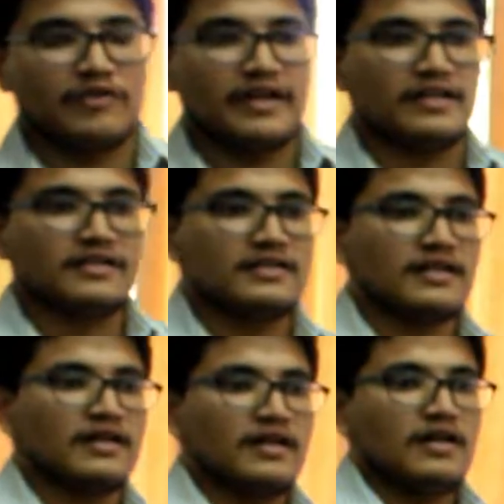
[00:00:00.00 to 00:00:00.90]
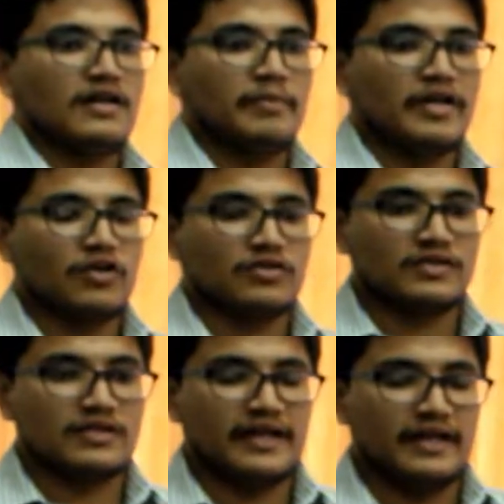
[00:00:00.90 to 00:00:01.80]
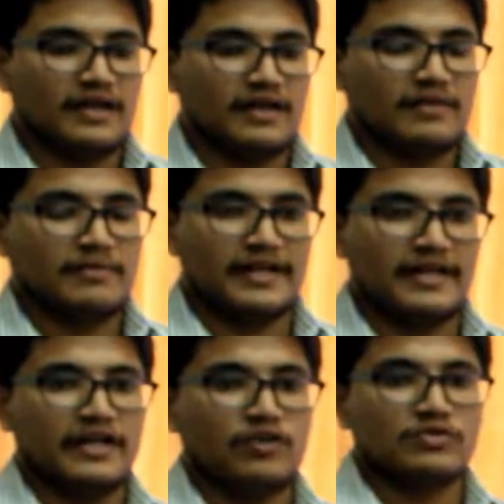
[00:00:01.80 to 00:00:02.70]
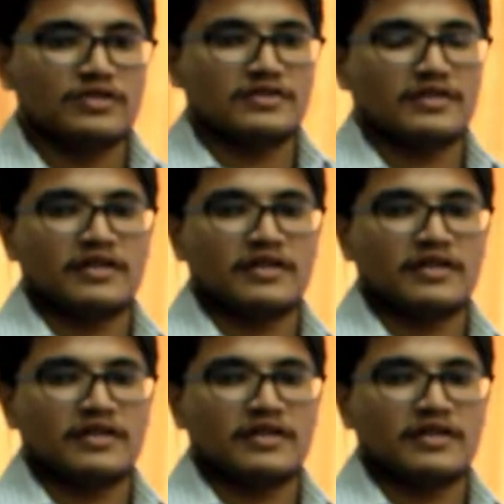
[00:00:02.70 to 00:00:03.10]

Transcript: finals because it reduces